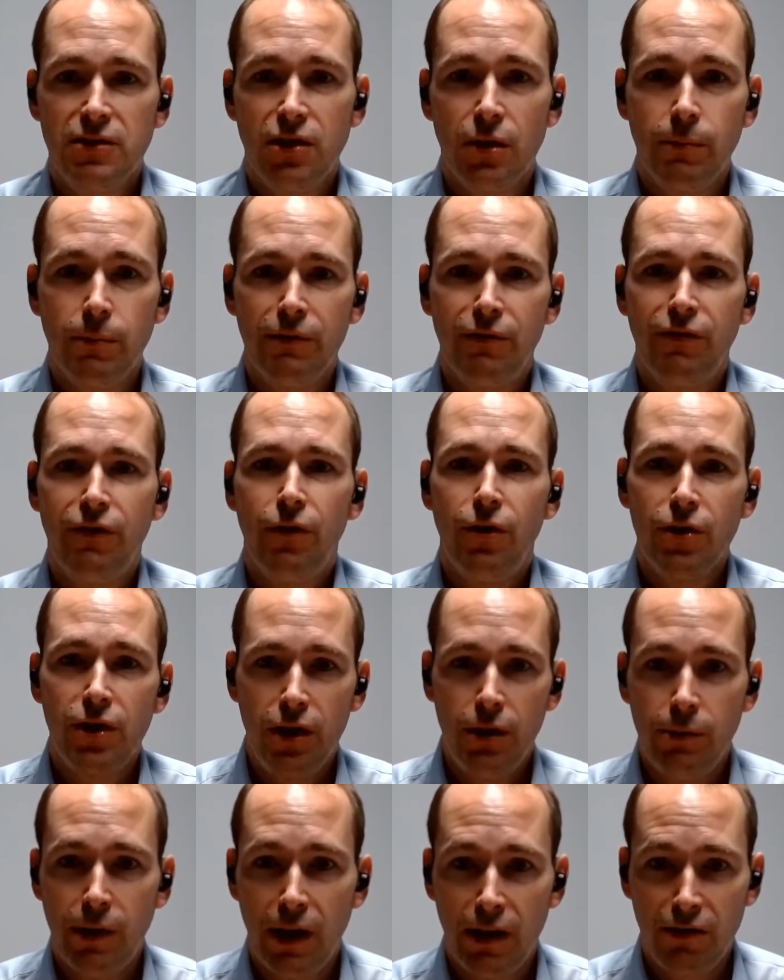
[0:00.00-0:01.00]
So before
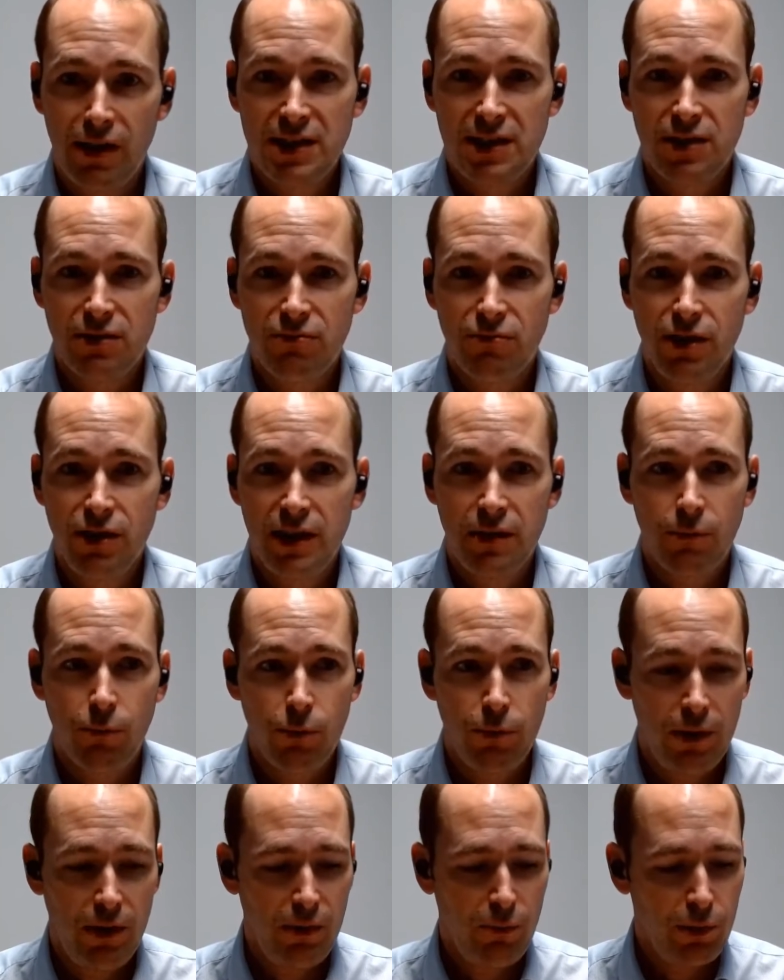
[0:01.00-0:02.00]
the URS is
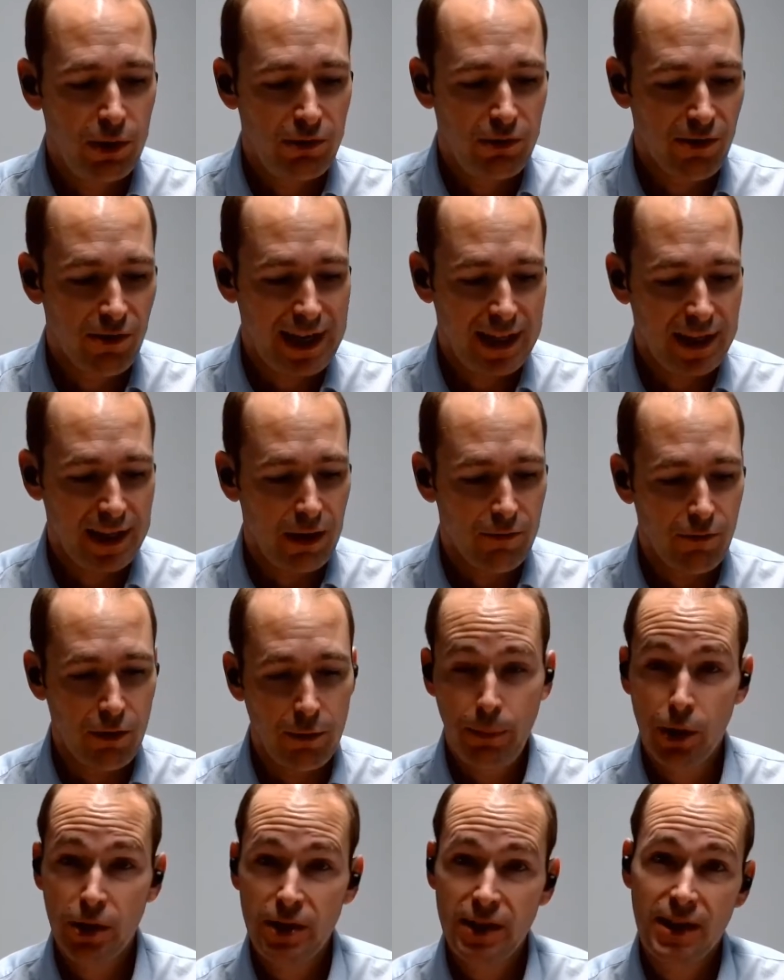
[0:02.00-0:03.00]
written, we write that
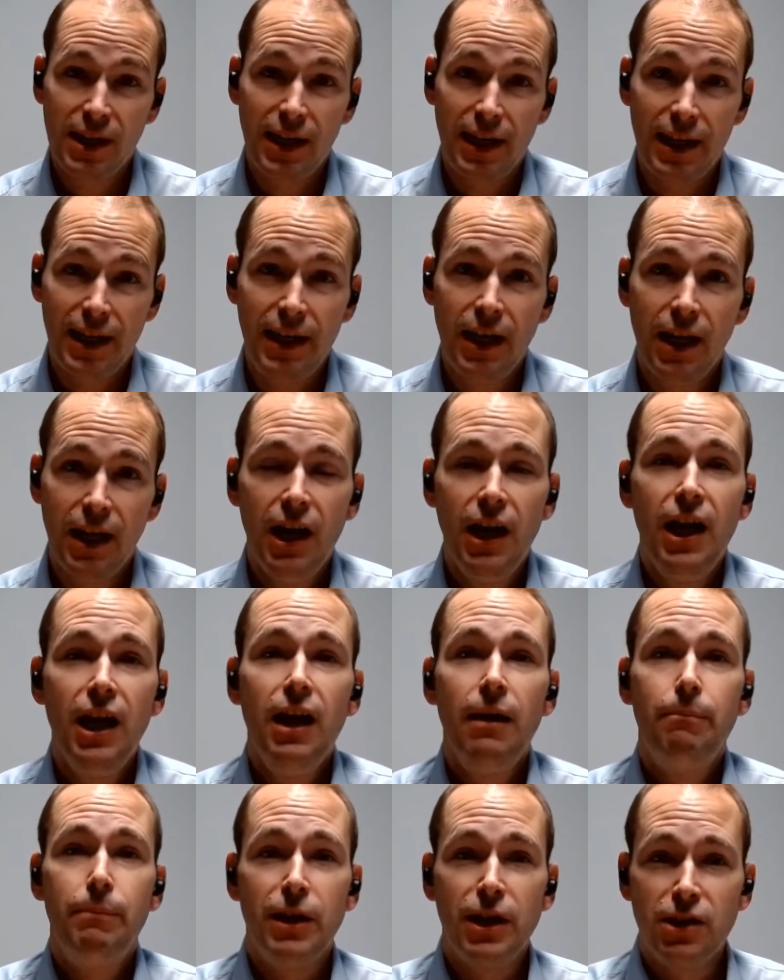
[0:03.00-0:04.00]
robustly
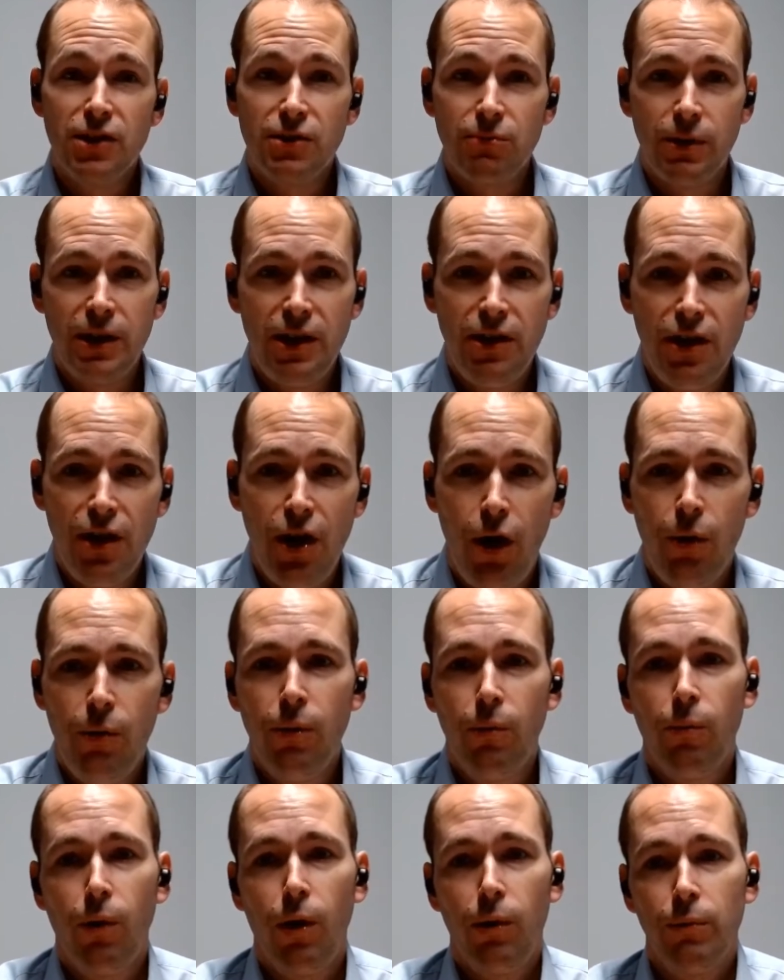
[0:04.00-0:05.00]
because we
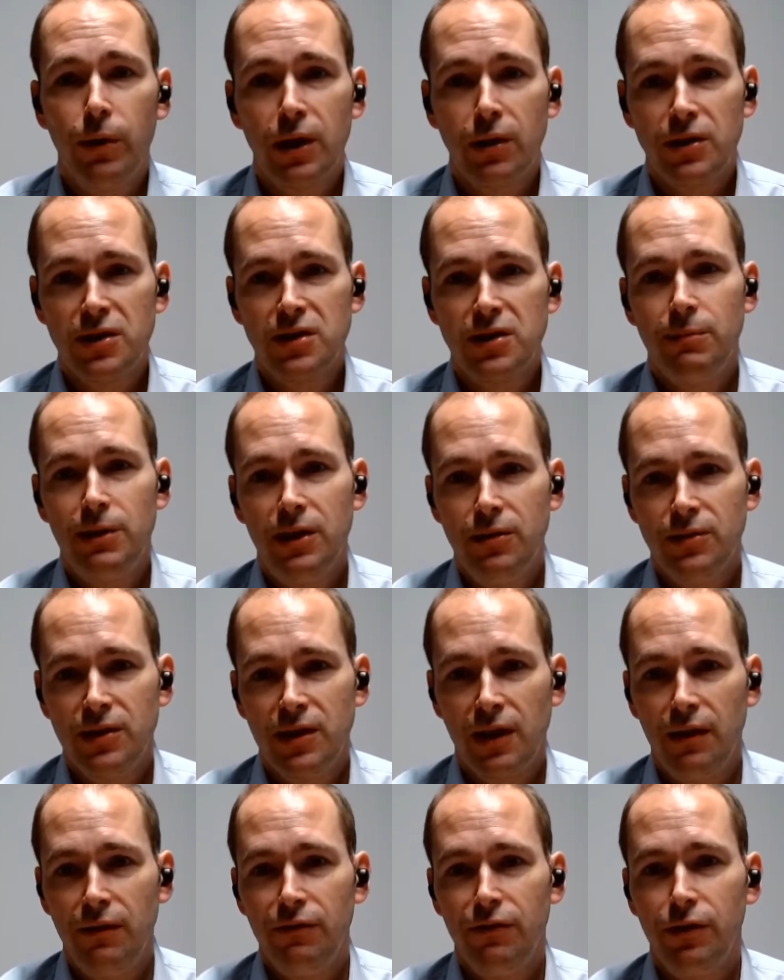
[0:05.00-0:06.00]
know what we're going to be
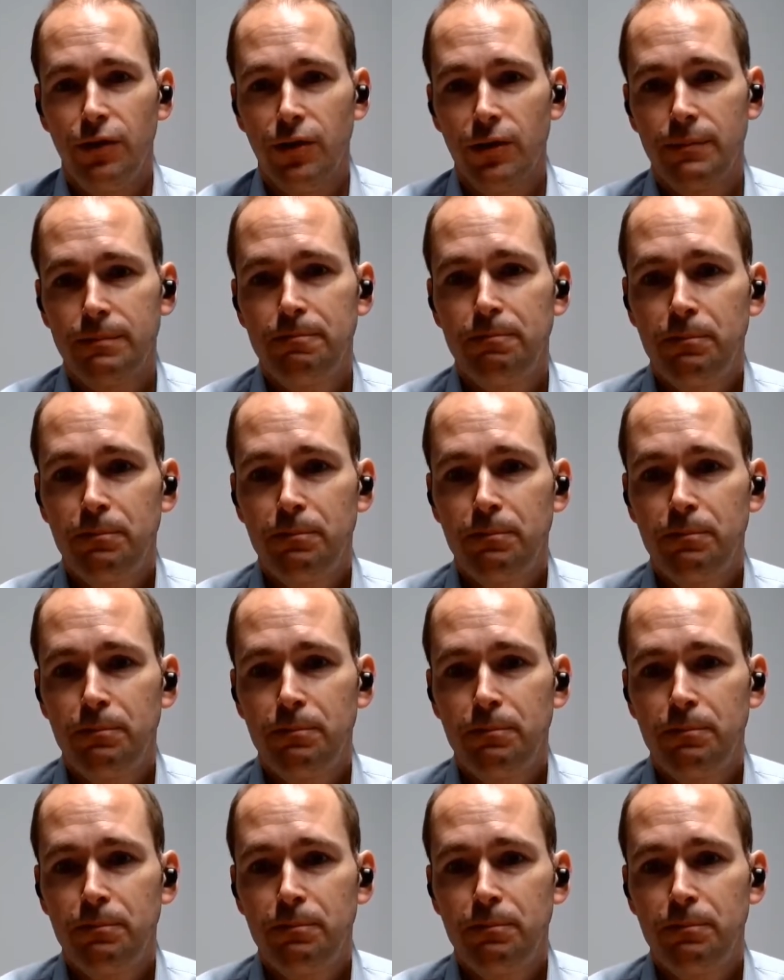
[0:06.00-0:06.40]
using it for.